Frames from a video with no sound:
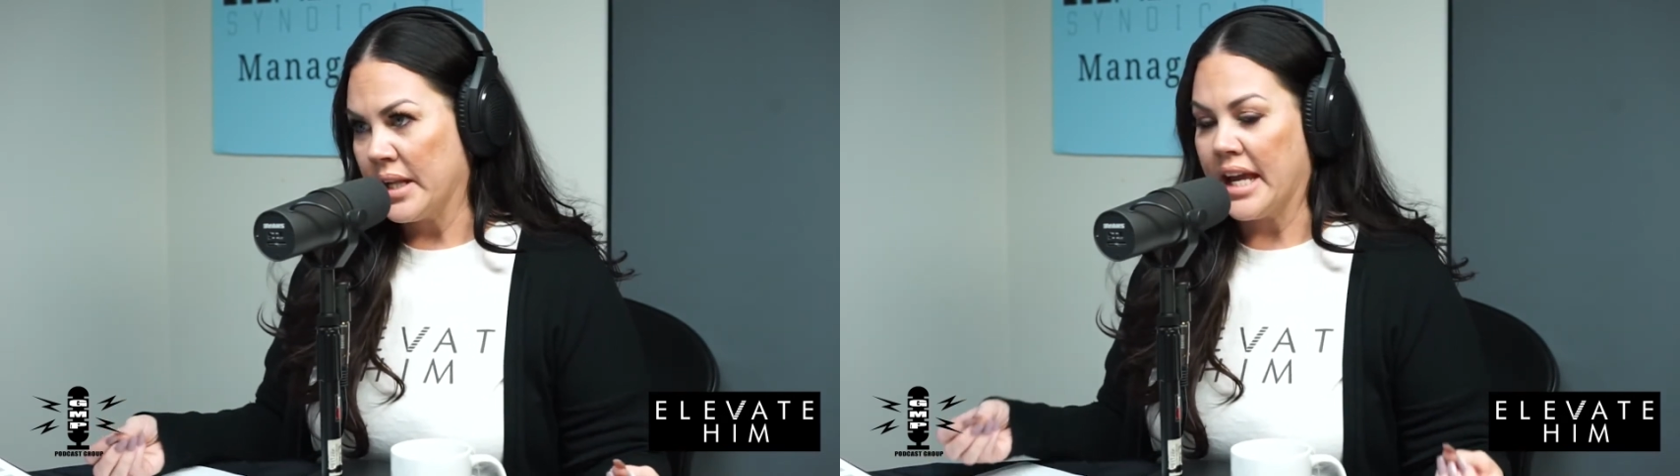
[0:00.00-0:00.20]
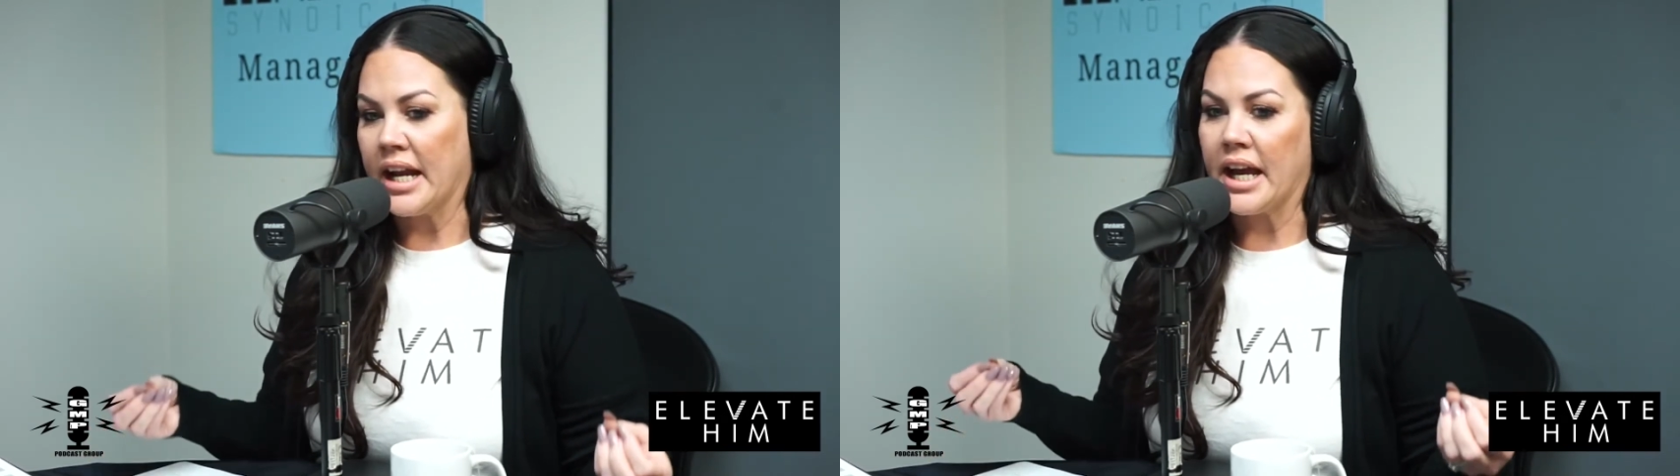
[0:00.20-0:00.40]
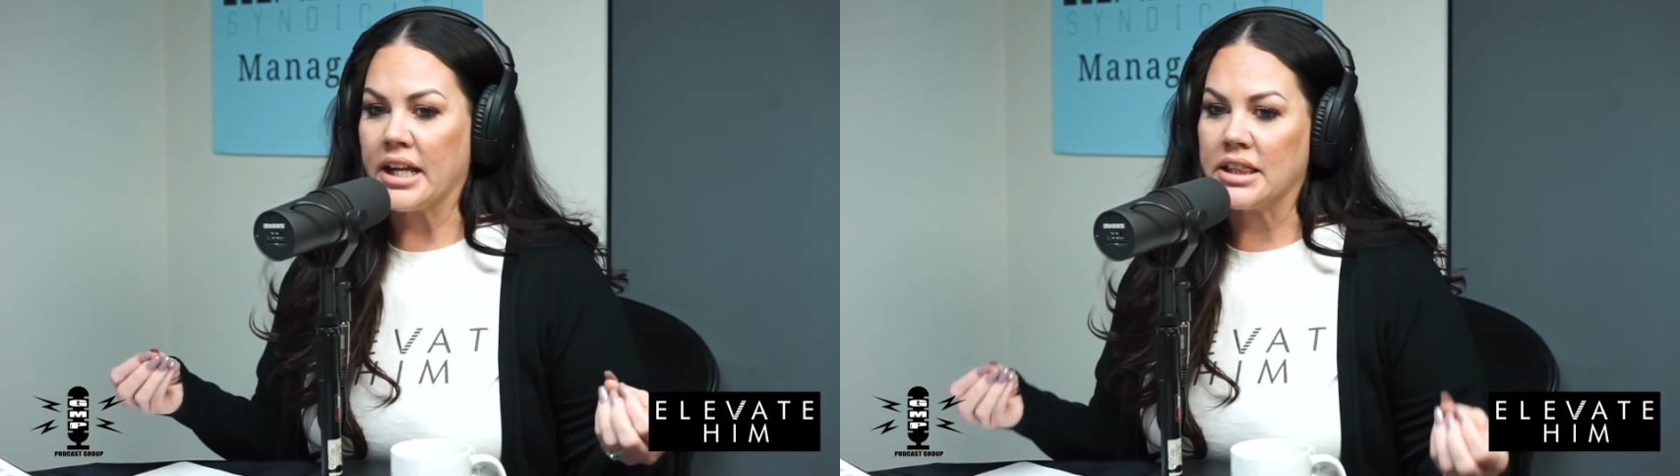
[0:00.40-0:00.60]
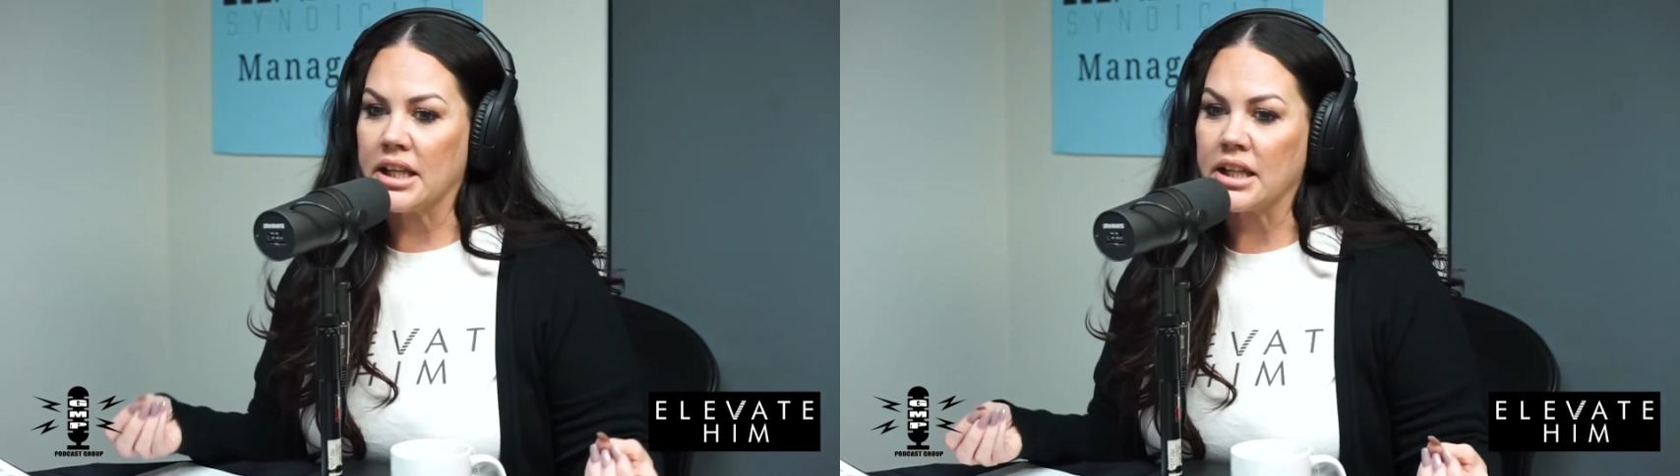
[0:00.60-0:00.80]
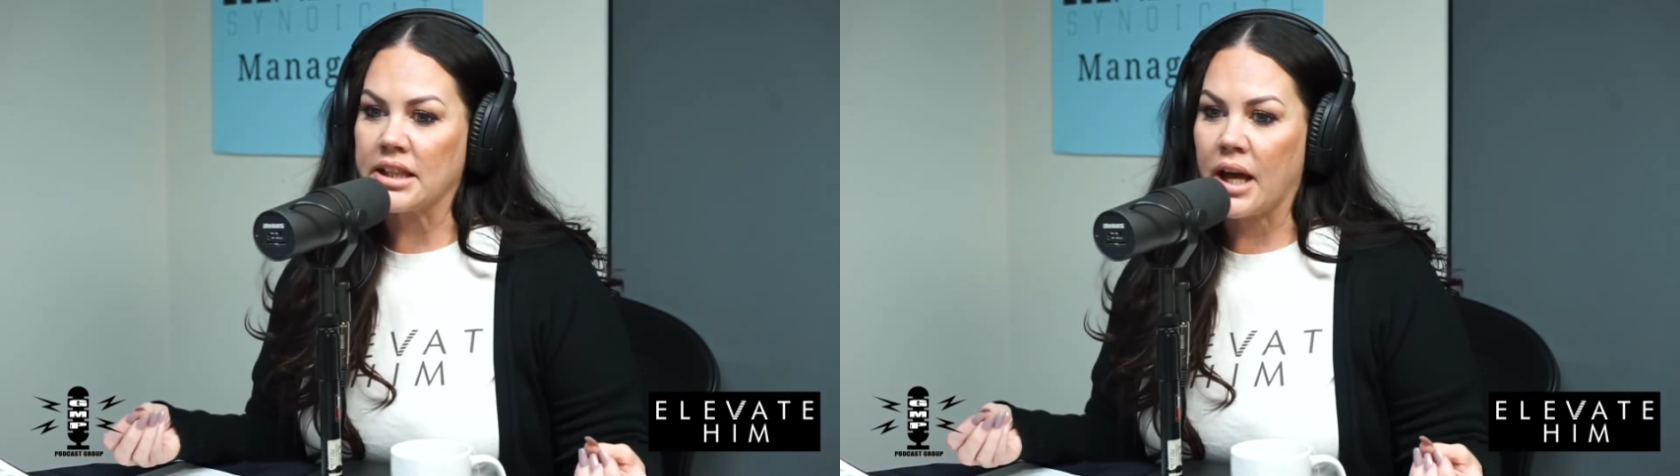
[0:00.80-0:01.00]
And I
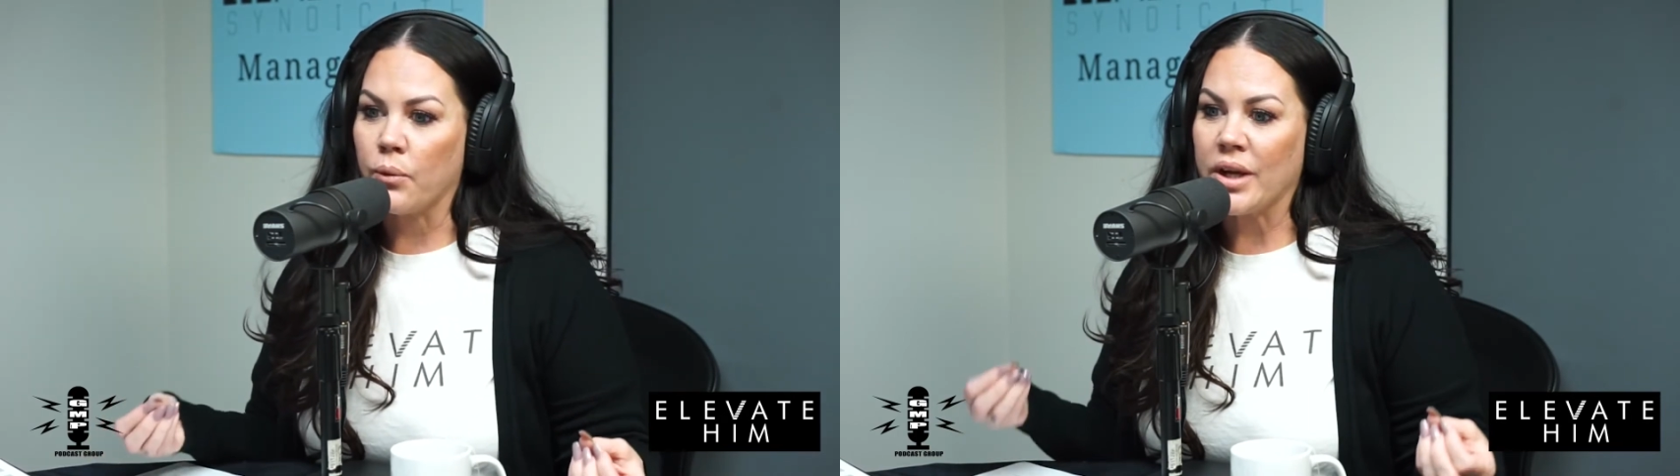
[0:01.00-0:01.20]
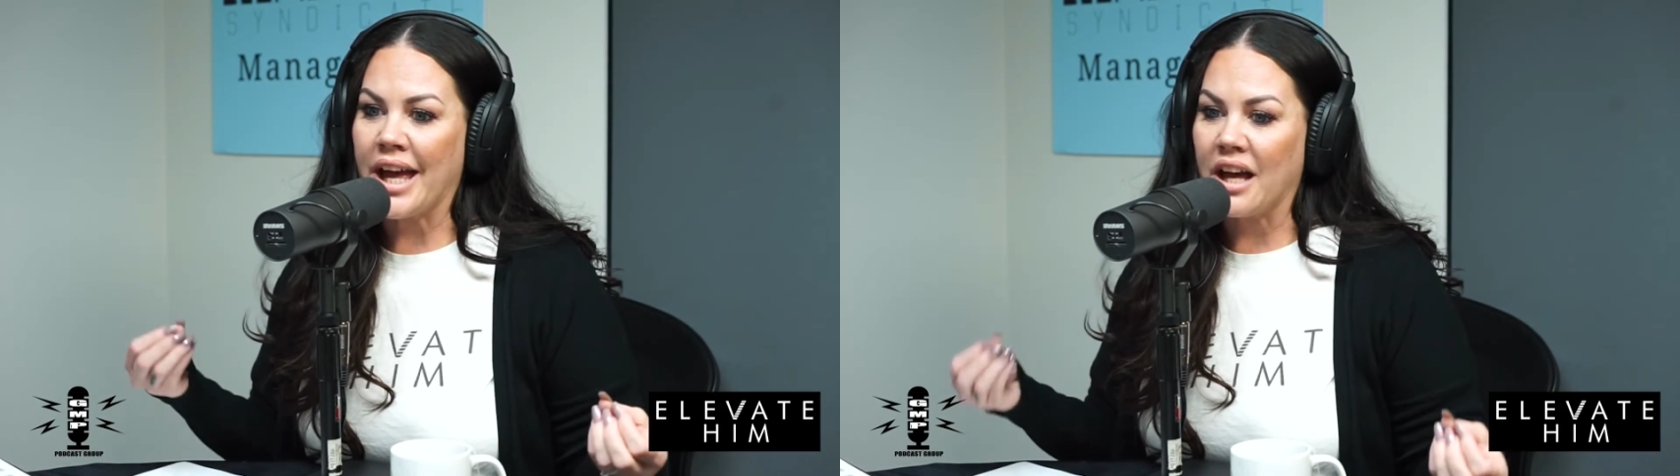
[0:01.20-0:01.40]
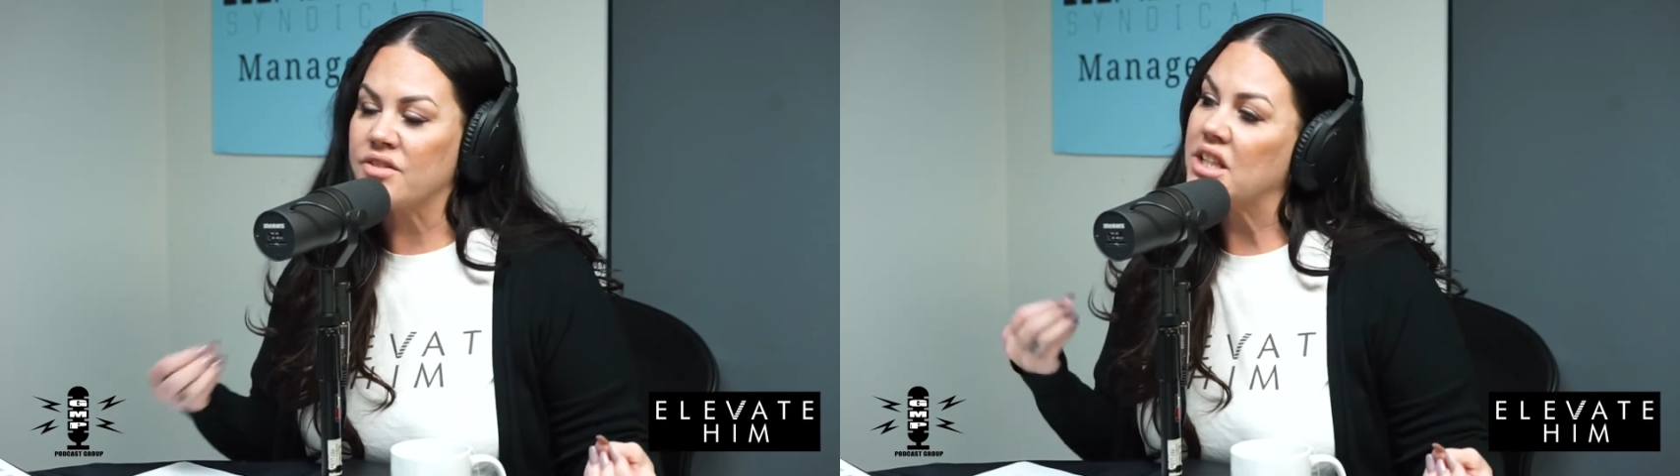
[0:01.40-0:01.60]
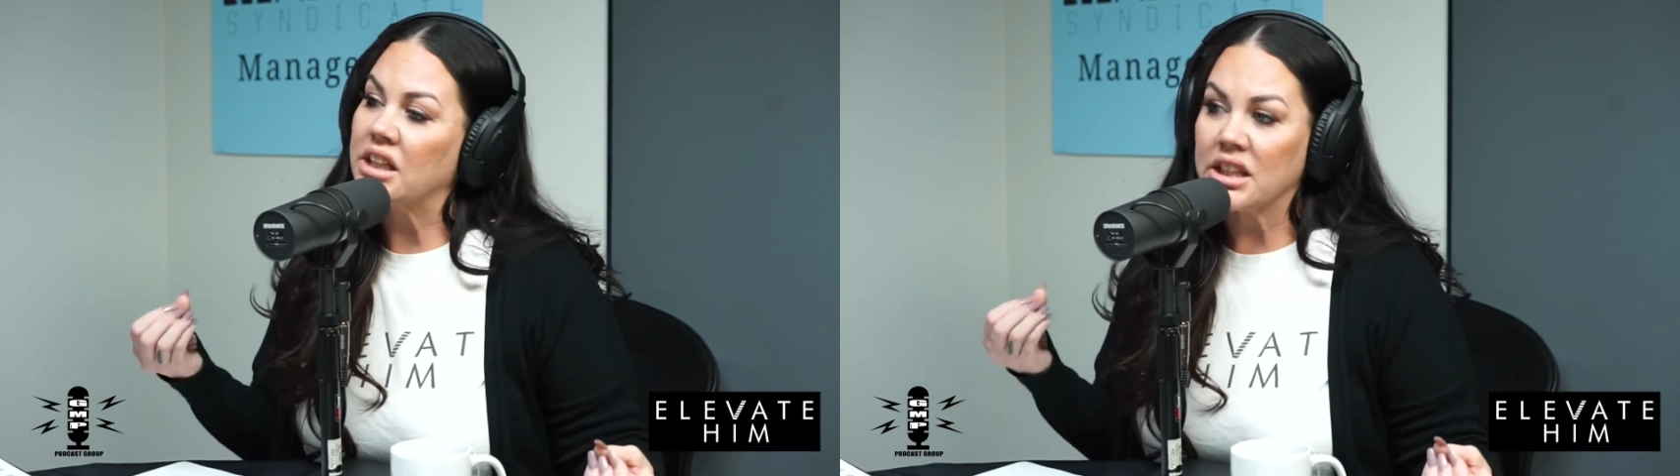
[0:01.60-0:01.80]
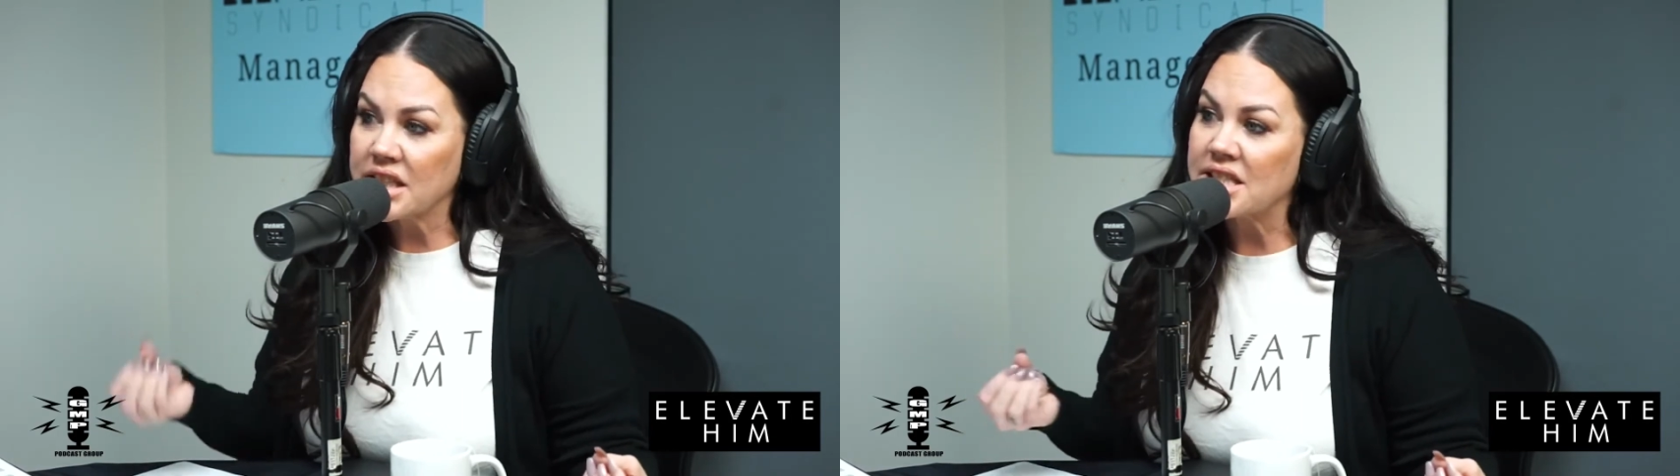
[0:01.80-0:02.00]
think that we have to
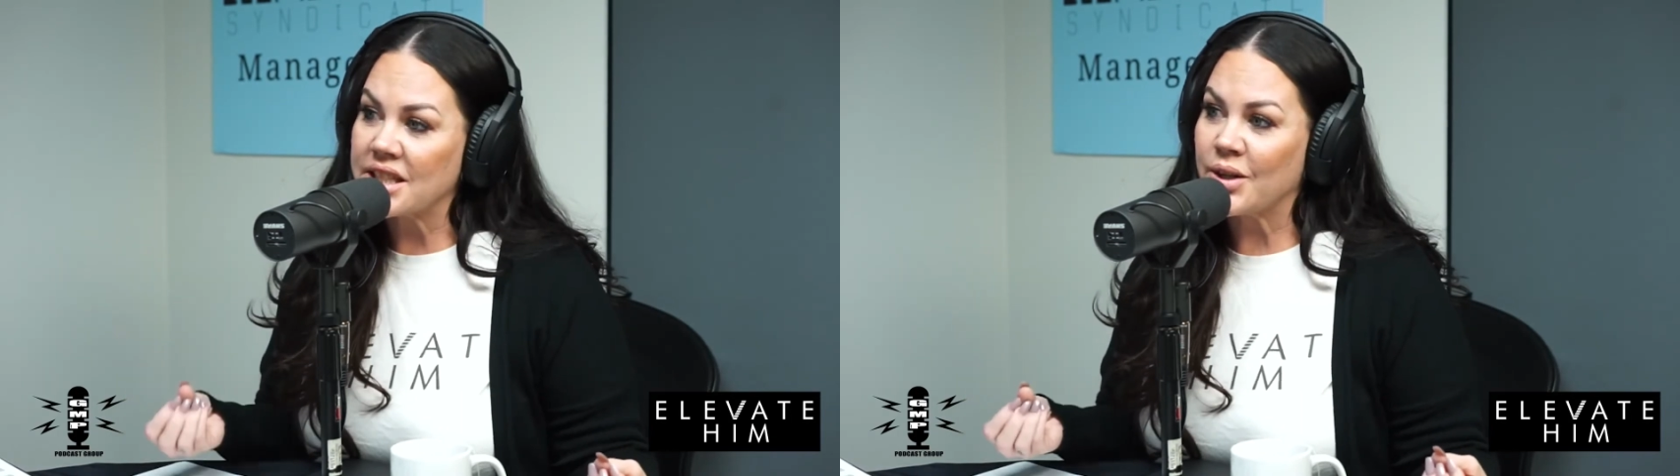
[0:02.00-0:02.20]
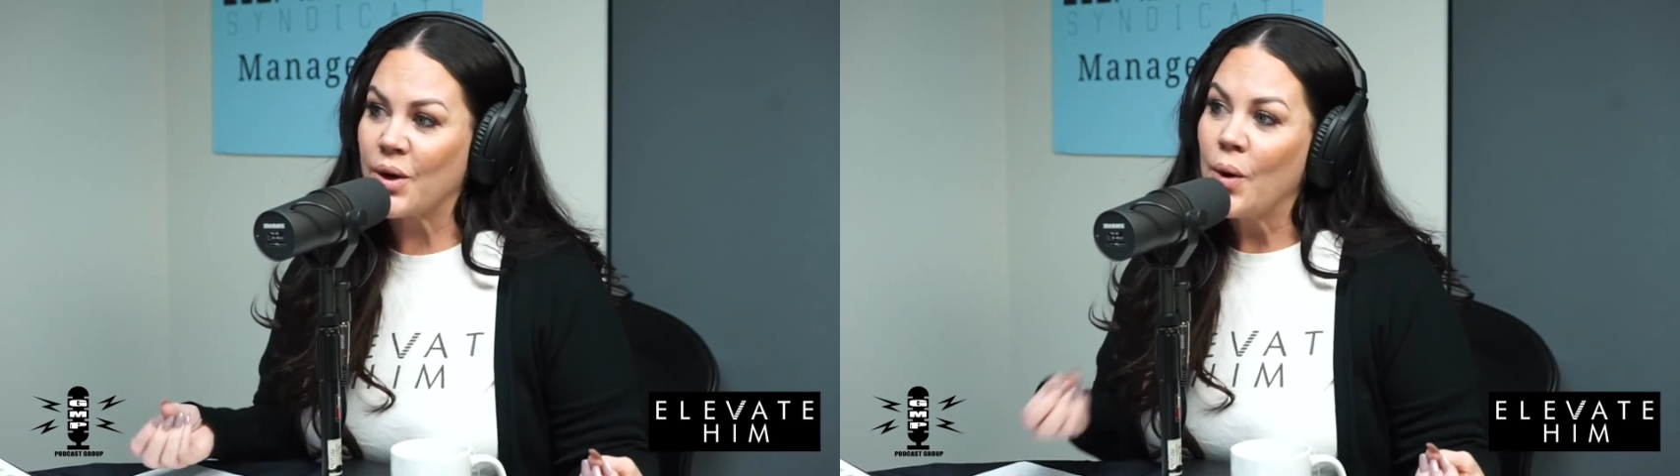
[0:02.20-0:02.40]
listen